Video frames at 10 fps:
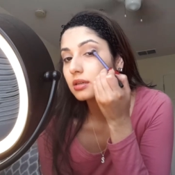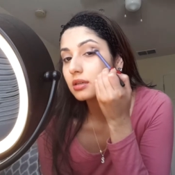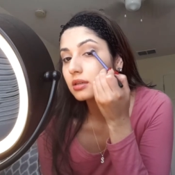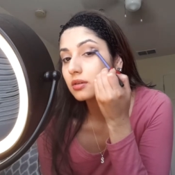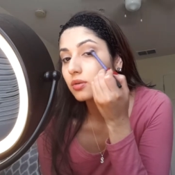
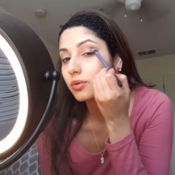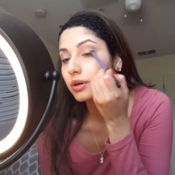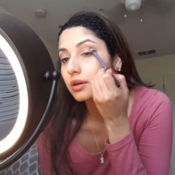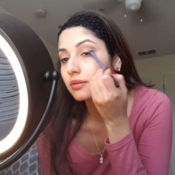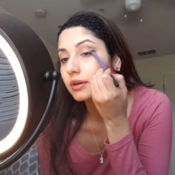in the
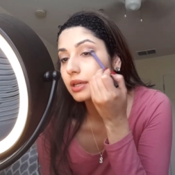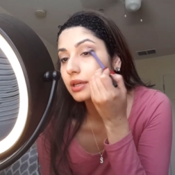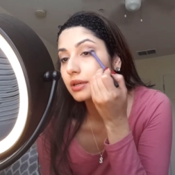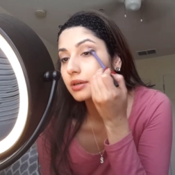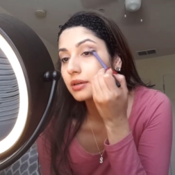corner right
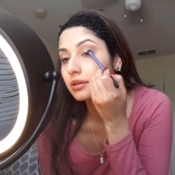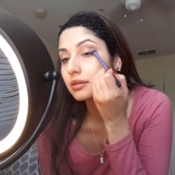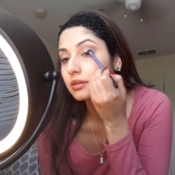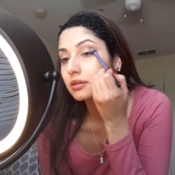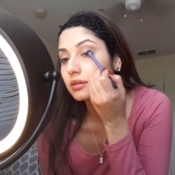here,
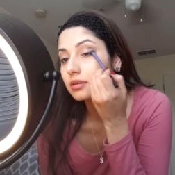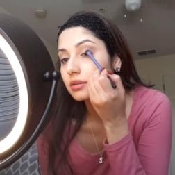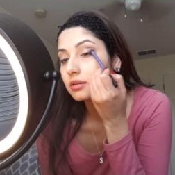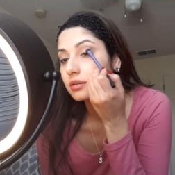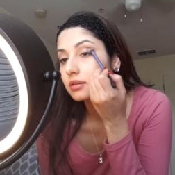
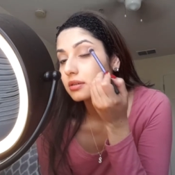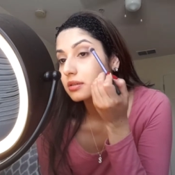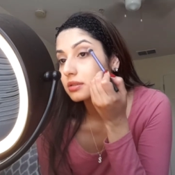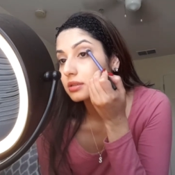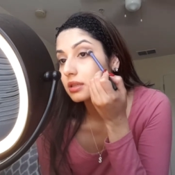
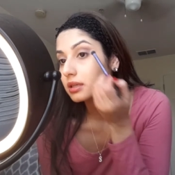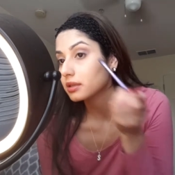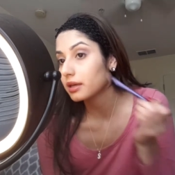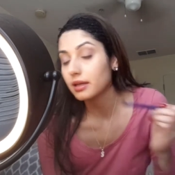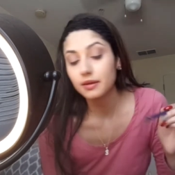like
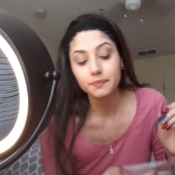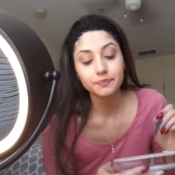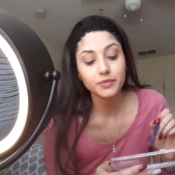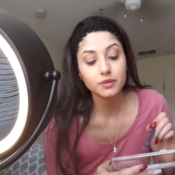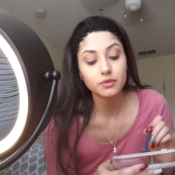that.
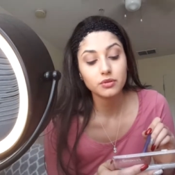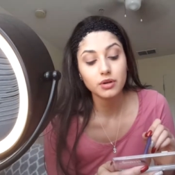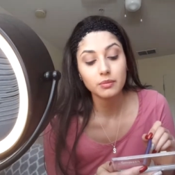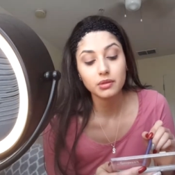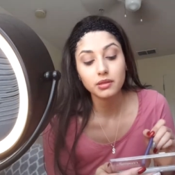I'm gonna
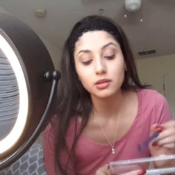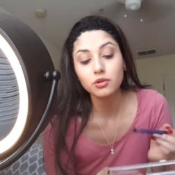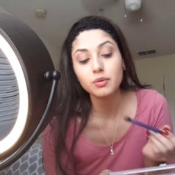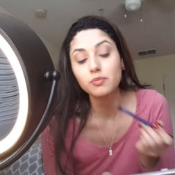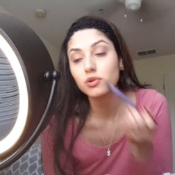grab a
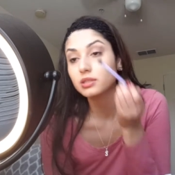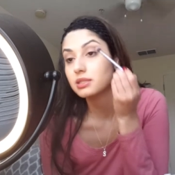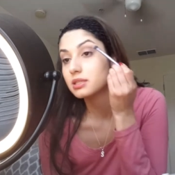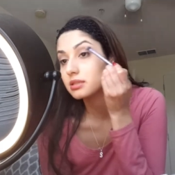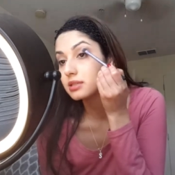little bit more
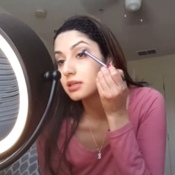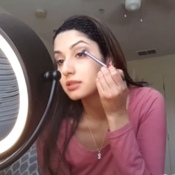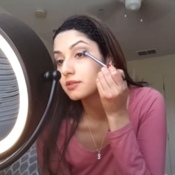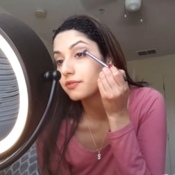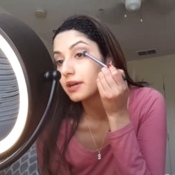to
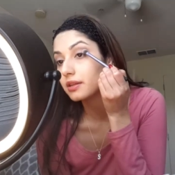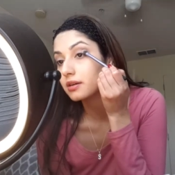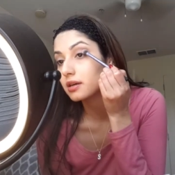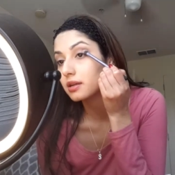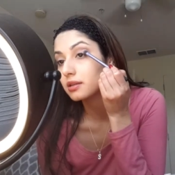intensify the
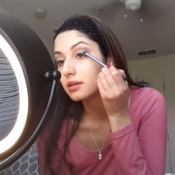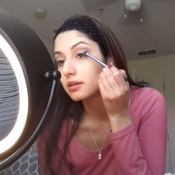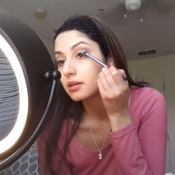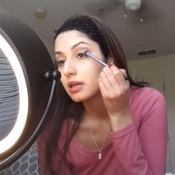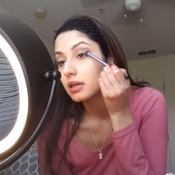color.
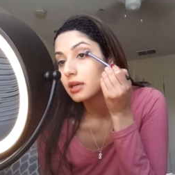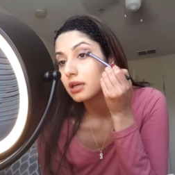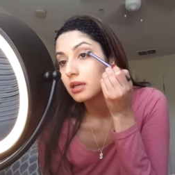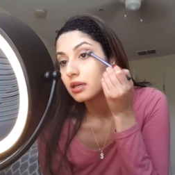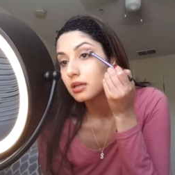
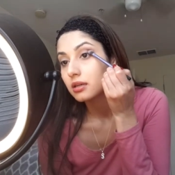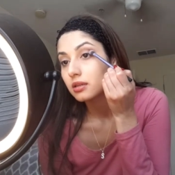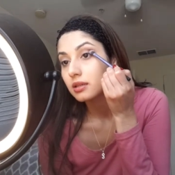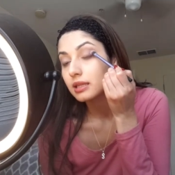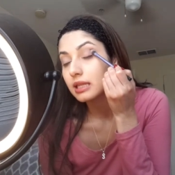
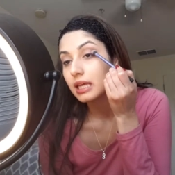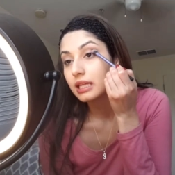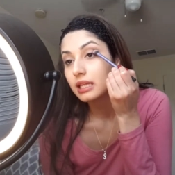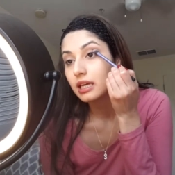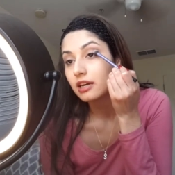
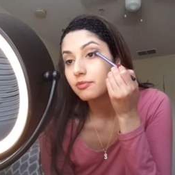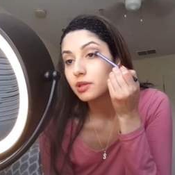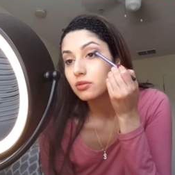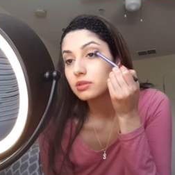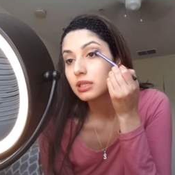Lately I've
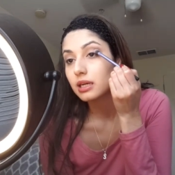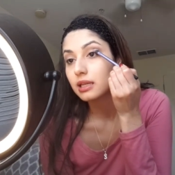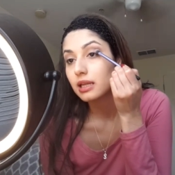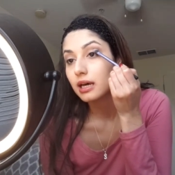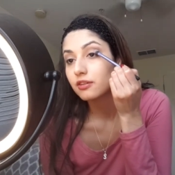been using a
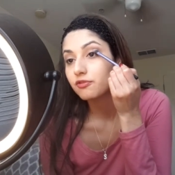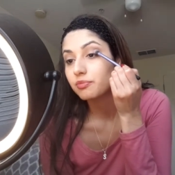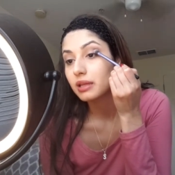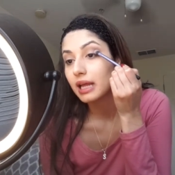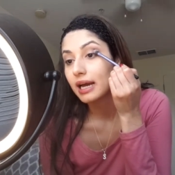lot of
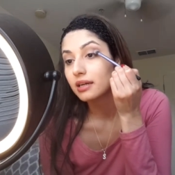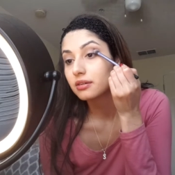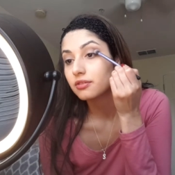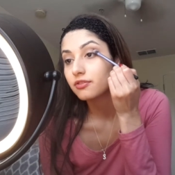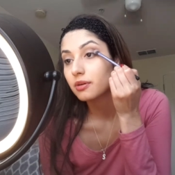black
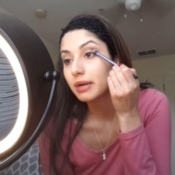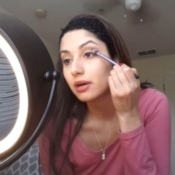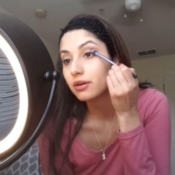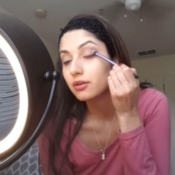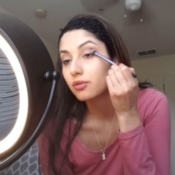for my
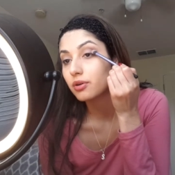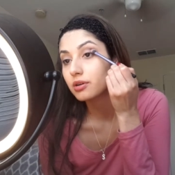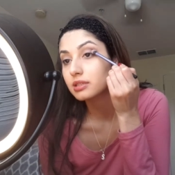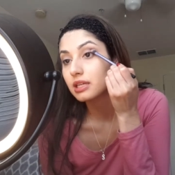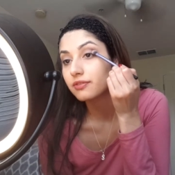outer corner
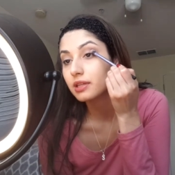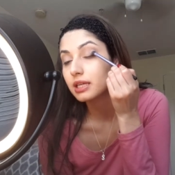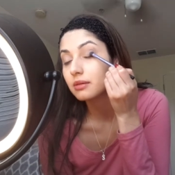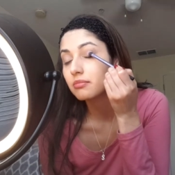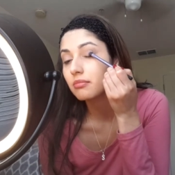because I feel
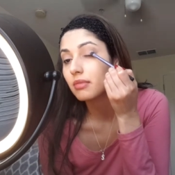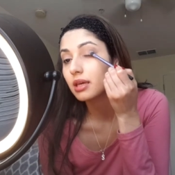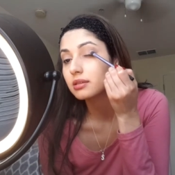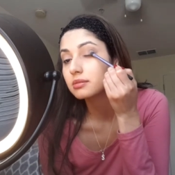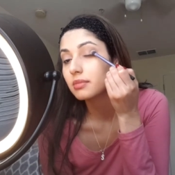like it
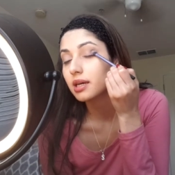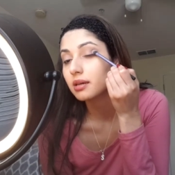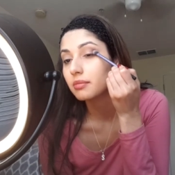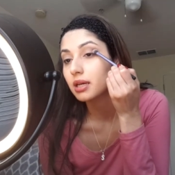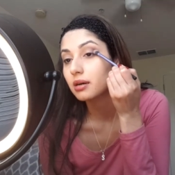makes
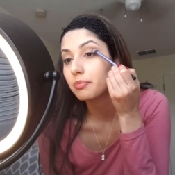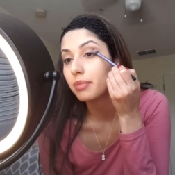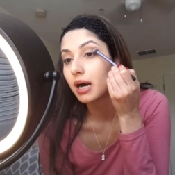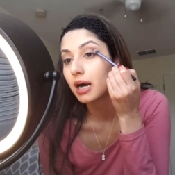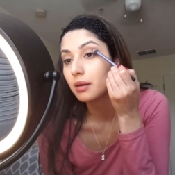my makeup
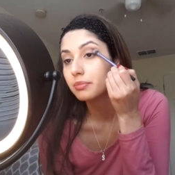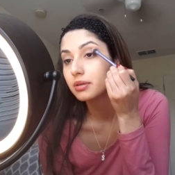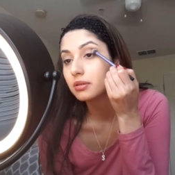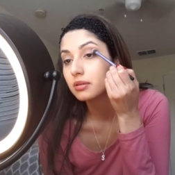pop